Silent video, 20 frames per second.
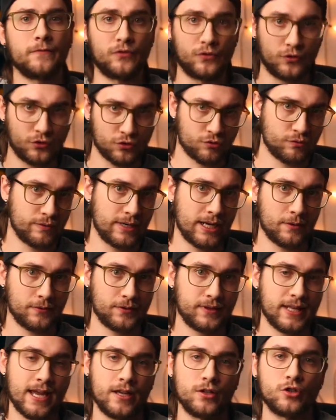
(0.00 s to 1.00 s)
throughout
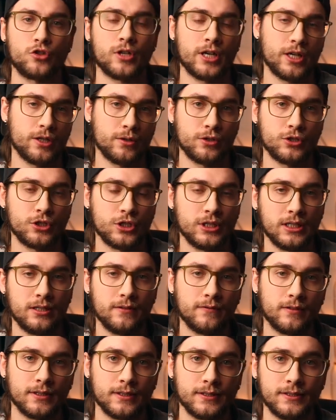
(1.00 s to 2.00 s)
that and try to achieve
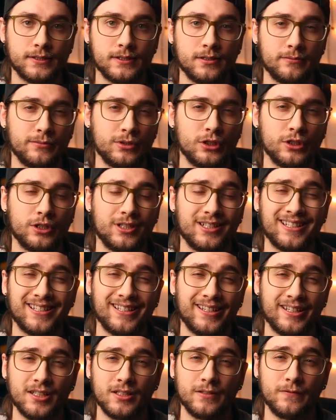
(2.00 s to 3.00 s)
similar
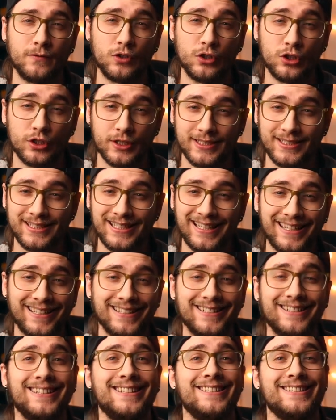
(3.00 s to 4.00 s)
kind of looks and
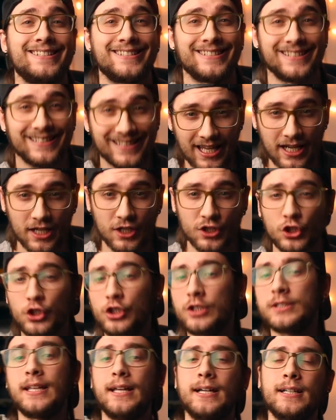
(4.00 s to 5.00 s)
aesthetics.
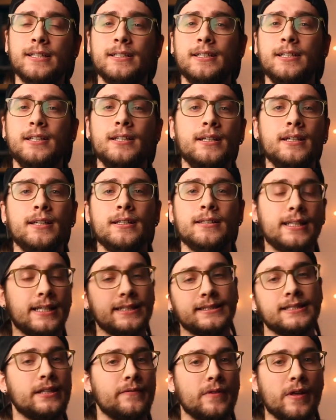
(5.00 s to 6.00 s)
Good luck. Like I
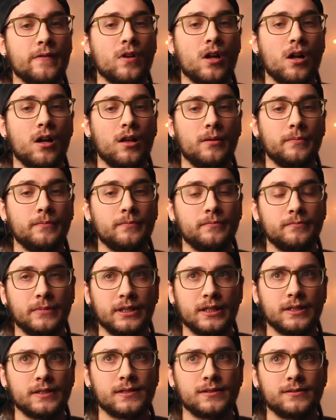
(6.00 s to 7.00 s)
said, if you have
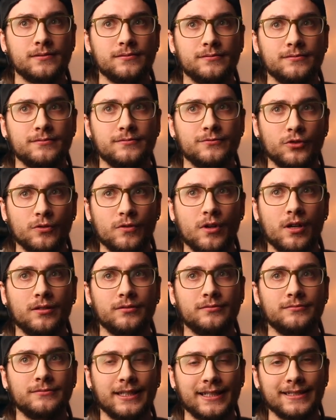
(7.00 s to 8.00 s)
comments, you're wrong.
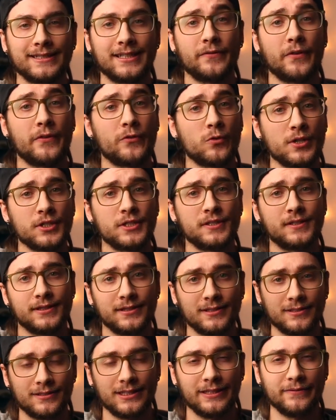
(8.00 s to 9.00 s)
Like I said, if you have questions,
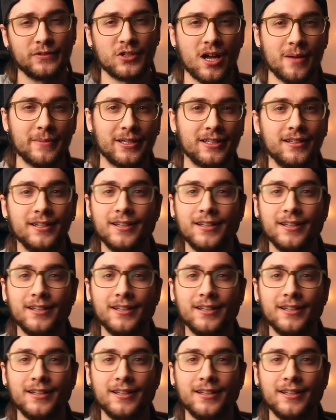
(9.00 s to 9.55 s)
leave a comment.